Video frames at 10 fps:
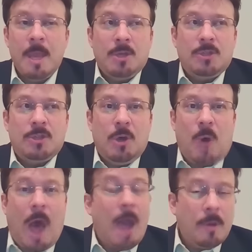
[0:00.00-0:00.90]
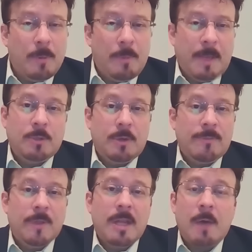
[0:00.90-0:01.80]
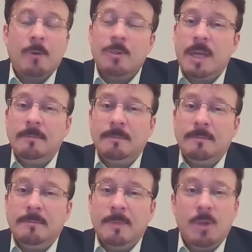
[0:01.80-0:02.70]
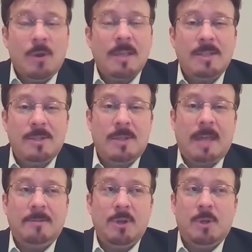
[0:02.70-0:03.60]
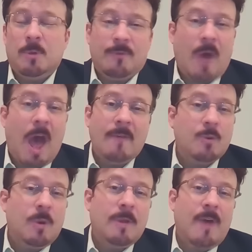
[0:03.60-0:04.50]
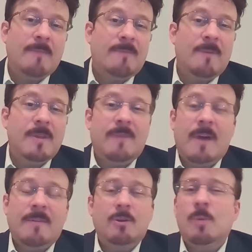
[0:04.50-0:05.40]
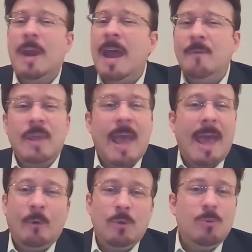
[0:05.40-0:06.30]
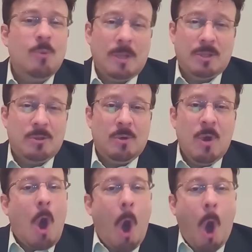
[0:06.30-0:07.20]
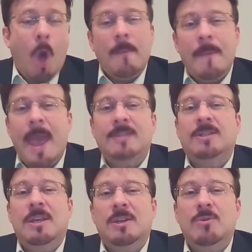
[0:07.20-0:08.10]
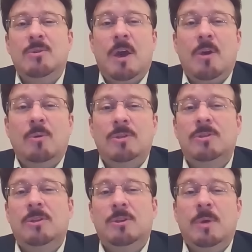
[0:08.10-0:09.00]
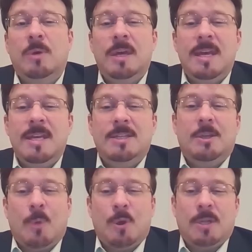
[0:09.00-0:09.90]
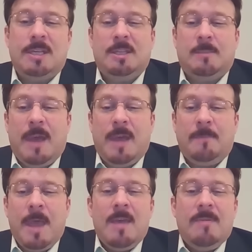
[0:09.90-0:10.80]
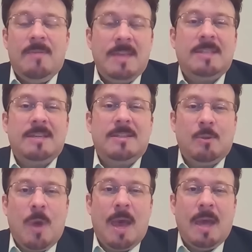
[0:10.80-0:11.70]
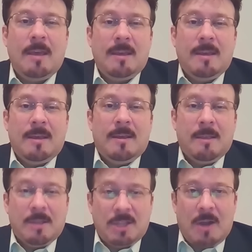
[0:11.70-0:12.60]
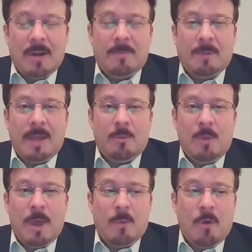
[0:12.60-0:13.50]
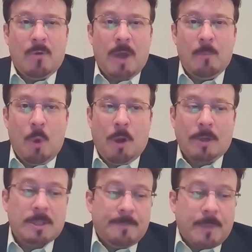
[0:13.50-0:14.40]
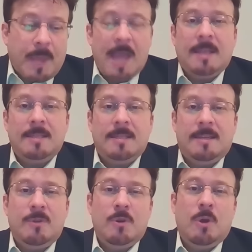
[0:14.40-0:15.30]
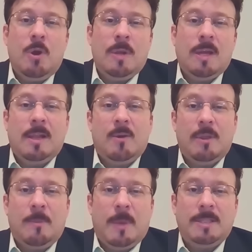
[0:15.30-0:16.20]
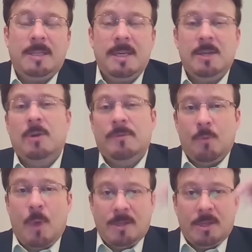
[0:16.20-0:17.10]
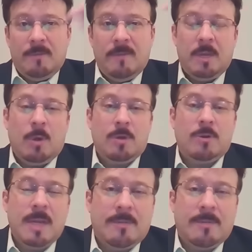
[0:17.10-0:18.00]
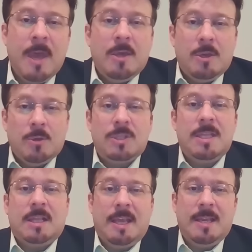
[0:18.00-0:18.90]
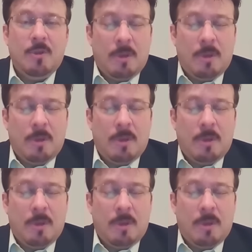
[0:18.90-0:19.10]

So I already put my $250 in. You don't have to do that. You can put $5, $25, $50, $500, whatever the hell you want to. All I'm asking you, though, to do is to participate. This is the way the Charity Play of the Week program works. Hey, listen, if you go and click on the button here, or if you're watching the video underneath, you'll see the link.